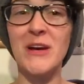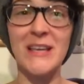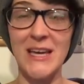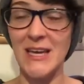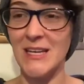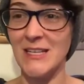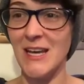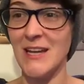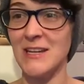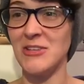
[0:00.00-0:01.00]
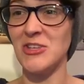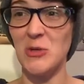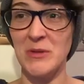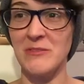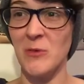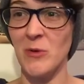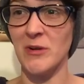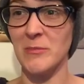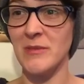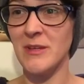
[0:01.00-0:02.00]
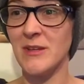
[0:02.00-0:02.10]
again and in human form.